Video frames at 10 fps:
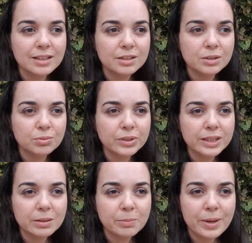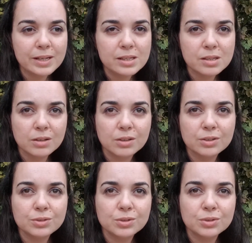They're really based
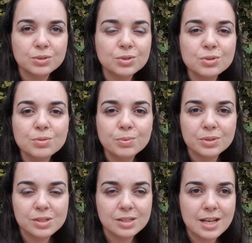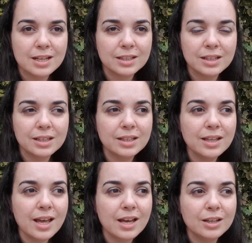on your true
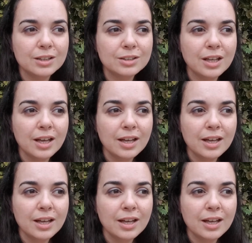personality, and